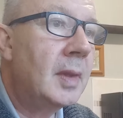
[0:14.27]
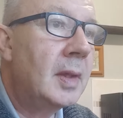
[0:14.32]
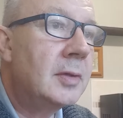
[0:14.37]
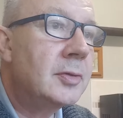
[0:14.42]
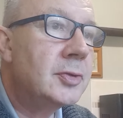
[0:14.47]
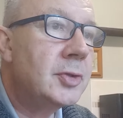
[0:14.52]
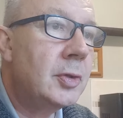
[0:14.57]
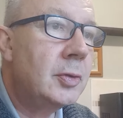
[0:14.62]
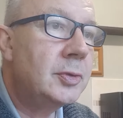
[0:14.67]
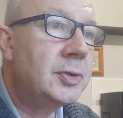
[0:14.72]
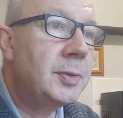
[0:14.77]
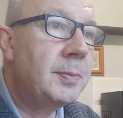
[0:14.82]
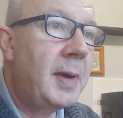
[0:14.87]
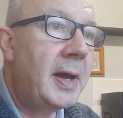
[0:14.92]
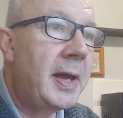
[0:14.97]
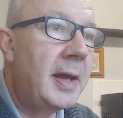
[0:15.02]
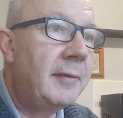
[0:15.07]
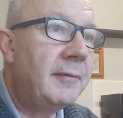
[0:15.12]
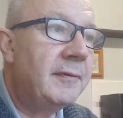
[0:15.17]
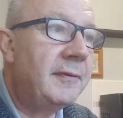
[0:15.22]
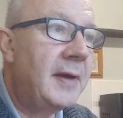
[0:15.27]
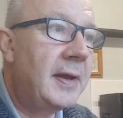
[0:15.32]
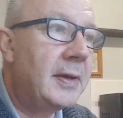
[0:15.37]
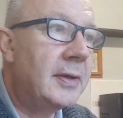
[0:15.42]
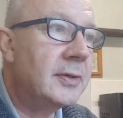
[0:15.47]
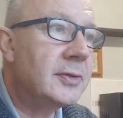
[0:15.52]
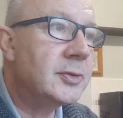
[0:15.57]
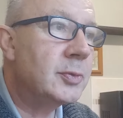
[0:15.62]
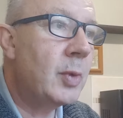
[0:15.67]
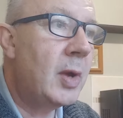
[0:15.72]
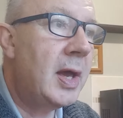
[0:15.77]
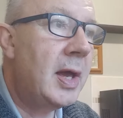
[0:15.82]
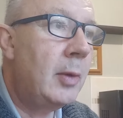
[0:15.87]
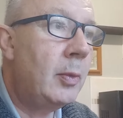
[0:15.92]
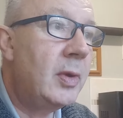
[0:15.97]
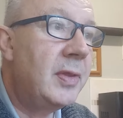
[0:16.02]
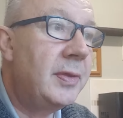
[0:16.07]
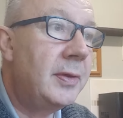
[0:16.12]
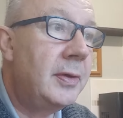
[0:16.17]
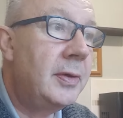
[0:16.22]
So to my aunt Fenner's, where
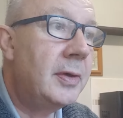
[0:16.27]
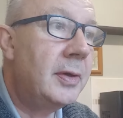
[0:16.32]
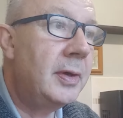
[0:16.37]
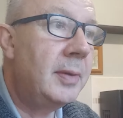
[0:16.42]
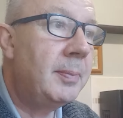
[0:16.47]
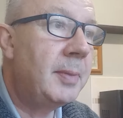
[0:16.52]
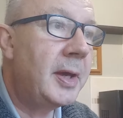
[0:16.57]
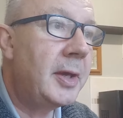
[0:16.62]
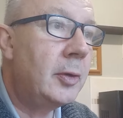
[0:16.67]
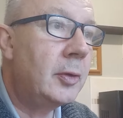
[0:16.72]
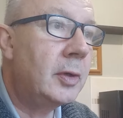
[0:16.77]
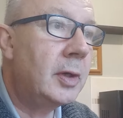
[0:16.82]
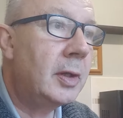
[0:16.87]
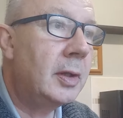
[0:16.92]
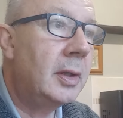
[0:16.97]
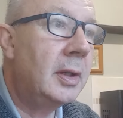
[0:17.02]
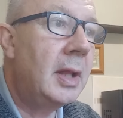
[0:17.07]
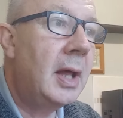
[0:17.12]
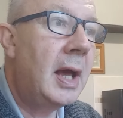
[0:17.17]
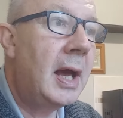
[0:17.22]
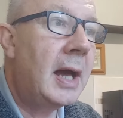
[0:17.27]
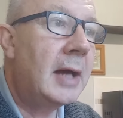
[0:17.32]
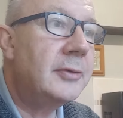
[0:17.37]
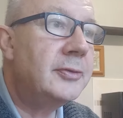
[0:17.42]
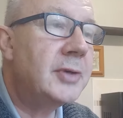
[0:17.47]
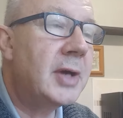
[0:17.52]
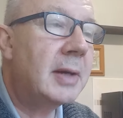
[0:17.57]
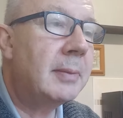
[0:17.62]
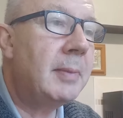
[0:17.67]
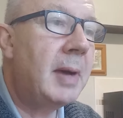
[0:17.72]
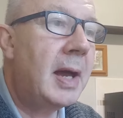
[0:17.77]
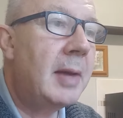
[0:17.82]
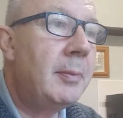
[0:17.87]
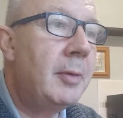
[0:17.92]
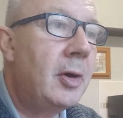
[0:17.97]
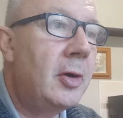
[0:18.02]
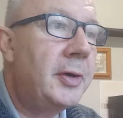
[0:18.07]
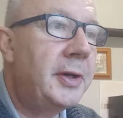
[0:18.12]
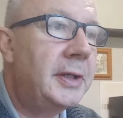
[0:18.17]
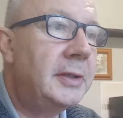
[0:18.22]
with her, my uncle, I drank my
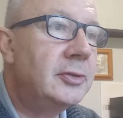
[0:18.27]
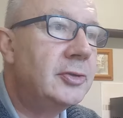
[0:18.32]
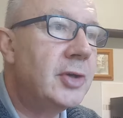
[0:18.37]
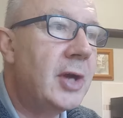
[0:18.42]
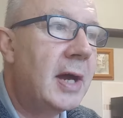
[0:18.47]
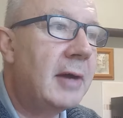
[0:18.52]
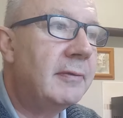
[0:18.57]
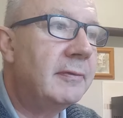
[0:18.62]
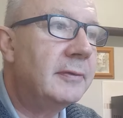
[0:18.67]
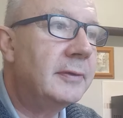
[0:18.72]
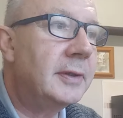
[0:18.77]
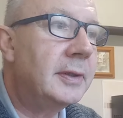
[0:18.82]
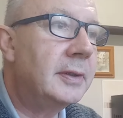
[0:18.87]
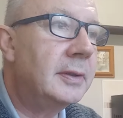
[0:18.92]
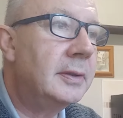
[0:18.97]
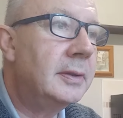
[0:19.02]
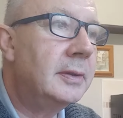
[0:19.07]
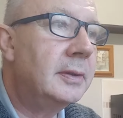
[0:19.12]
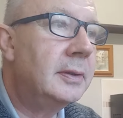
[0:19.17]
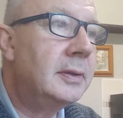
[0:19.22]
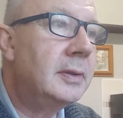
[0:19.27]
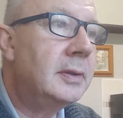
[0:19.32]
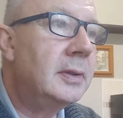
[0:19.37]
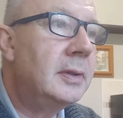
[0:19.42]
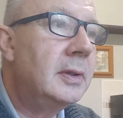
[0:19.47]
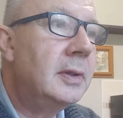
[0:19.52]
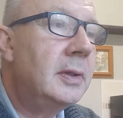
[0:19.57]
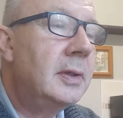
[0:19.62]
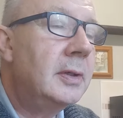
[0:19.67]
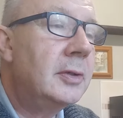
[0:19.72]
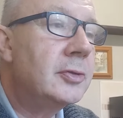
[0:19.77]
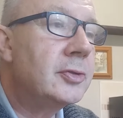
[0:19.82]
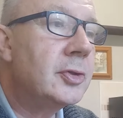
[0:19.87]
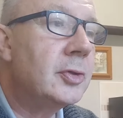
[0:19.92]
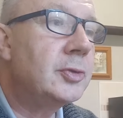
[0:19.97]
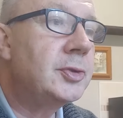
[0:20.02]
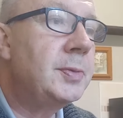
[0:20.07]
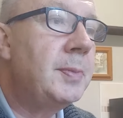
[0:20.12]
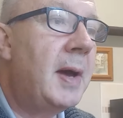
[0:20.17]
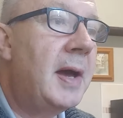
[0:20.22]
morning draught. So
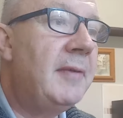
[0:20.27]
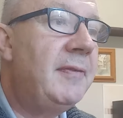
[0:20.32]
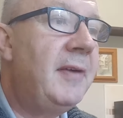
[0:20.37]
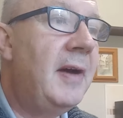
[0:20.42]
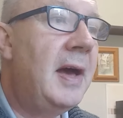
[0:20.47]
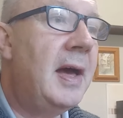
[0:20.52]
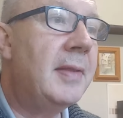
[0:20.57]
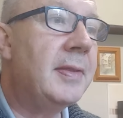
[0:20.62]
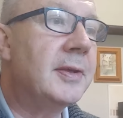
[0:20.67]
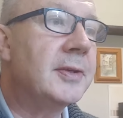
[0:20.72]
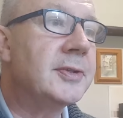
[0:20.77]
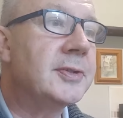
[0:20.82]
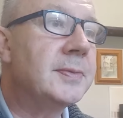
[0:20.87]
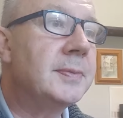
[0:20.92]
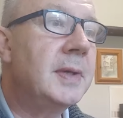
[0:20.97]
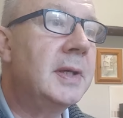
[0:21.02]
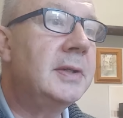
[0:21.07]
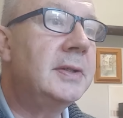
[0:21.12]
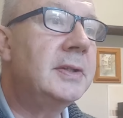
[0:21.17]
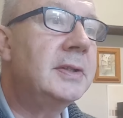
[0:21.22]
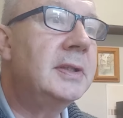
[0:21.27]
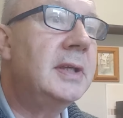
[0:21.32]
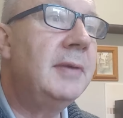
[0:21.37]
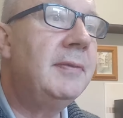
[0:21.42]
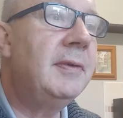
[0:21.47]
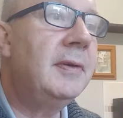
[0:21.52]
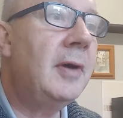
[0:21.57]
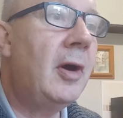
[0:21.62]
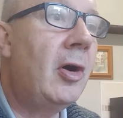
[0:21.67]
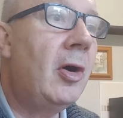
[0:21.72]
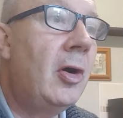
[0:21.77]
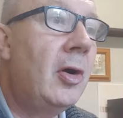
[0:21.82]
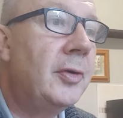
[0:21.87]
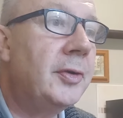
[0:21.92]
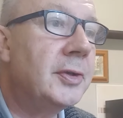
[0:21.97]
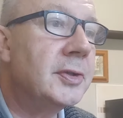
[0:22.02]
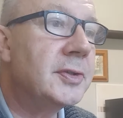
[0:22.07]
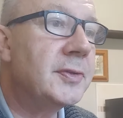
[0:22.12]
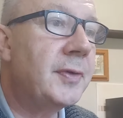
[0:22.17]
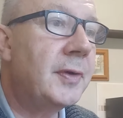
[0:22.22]
to my father's, and did give
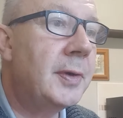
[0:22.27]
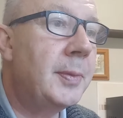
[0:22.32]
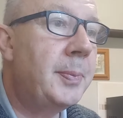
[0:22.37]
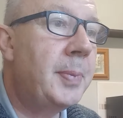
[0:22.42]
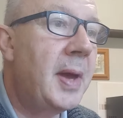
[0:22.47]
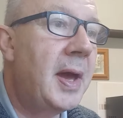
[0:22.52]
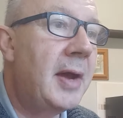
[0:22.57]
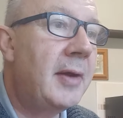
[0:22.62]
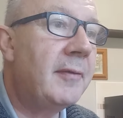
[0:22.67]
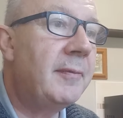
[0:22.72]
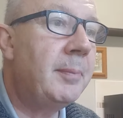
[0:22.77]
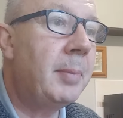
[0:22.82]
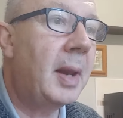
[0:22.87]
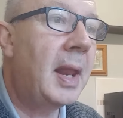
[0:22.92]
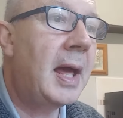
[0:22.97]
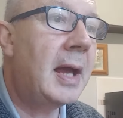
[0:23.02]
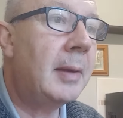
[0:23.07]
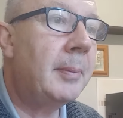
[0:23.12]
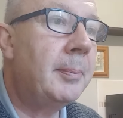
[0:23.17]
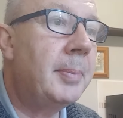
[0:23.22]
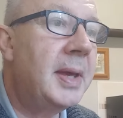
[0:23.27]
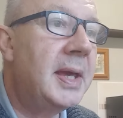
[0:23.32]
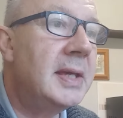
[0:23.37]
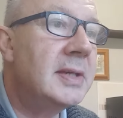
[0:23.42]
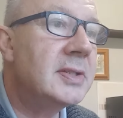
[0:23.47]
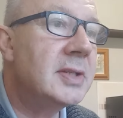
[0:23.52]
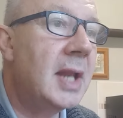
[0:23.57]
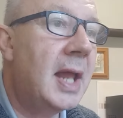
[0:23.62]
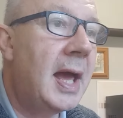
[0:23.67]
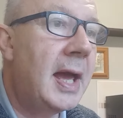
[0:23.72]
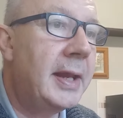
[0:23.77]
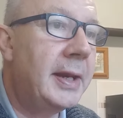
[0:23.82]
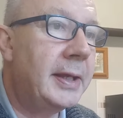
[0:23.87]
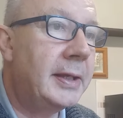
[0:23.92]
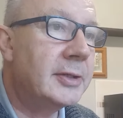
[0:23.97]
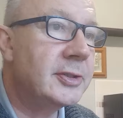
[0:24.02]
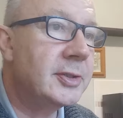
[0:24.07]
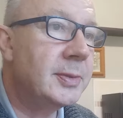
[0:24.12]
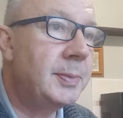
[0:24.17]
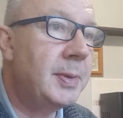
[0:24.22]
orders for a pair of black baize
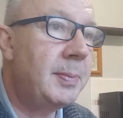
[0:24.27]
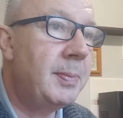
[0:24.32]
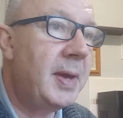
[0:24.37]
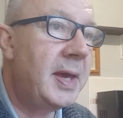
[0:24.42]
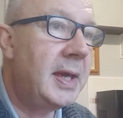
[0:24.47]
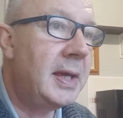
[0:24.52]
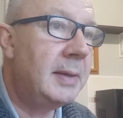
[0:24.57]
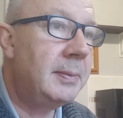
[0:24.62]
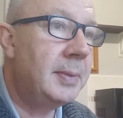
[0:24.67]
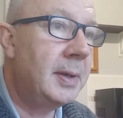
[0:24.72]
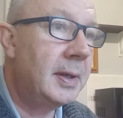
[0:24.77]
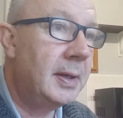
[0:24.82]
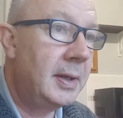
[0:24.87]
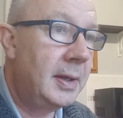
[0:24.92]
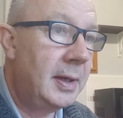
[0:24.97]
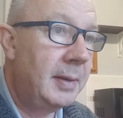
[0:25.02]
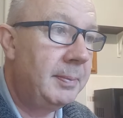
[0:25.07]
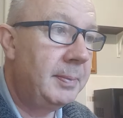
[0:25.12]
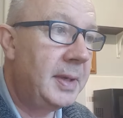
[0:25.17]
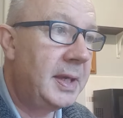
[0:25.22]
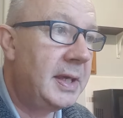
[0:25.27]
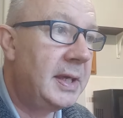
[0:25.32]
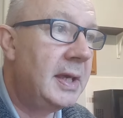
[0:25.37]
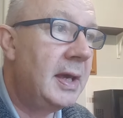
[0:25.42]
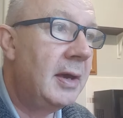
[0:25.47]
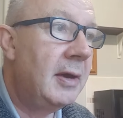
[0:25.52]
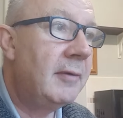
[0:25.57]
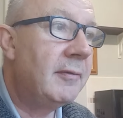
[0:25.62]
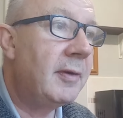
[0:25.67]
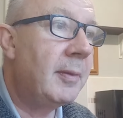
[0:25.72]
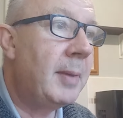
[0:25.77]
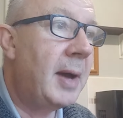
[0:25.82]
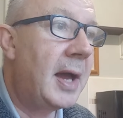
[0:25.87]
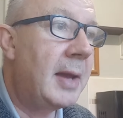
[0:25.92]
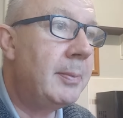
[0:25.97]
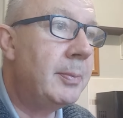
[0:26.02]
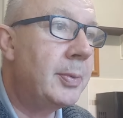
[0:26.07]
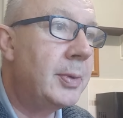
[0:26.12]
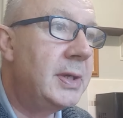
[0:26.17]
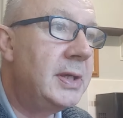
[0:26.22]
linings to be made me for my
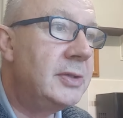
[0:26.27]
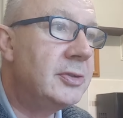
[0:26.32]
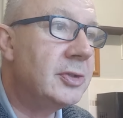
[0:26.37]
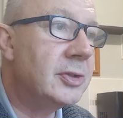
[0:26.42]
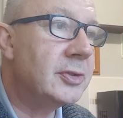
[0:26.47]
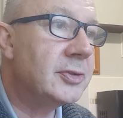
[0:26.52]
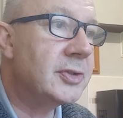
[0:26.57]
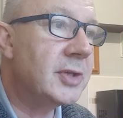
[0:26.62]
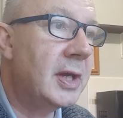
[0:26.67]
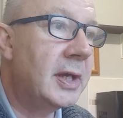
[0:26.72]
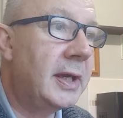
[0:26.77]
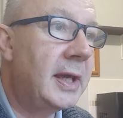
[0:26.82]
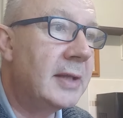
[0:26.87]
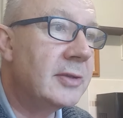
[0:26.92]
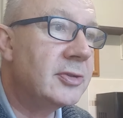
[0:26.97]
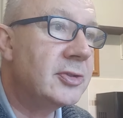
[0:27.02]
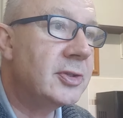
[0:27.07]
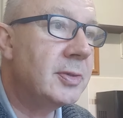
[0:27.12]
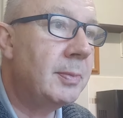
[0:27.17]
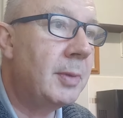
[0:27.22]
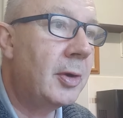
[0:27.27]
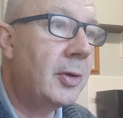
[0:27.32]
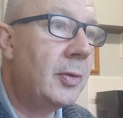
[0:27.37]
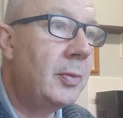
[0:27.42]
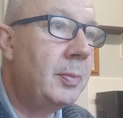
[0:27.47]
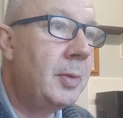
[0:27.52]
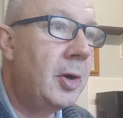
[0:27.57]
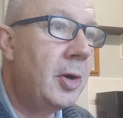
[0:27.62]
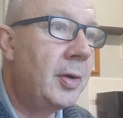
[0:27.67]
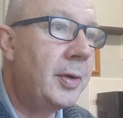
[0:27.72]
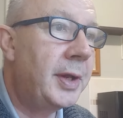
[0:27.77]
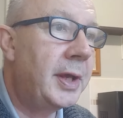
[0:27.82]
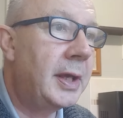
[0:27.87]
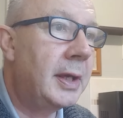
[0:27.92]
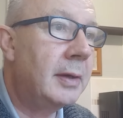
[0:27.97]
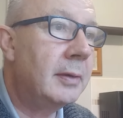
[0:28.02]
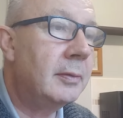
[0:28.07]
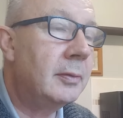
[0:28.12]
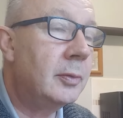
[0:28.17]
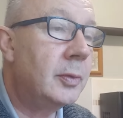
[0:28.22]
breeches against tomorrow morning,
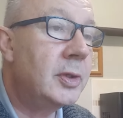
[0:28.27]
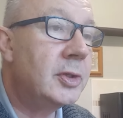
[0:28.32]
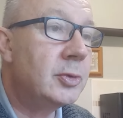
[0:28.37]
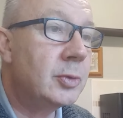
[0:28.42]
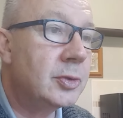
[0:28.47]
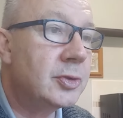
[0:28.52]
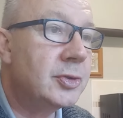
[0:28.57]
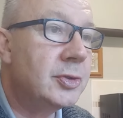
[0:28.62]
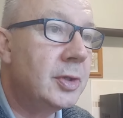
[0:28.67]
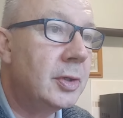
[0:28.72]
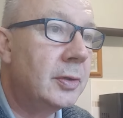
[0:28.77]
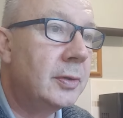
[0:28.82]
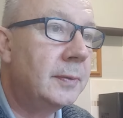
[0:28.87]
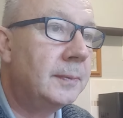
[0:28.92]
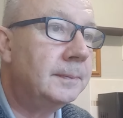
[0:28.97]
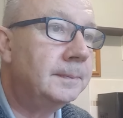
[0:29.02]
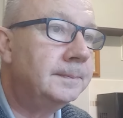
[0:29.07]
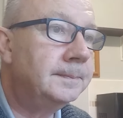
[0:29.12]
which was done.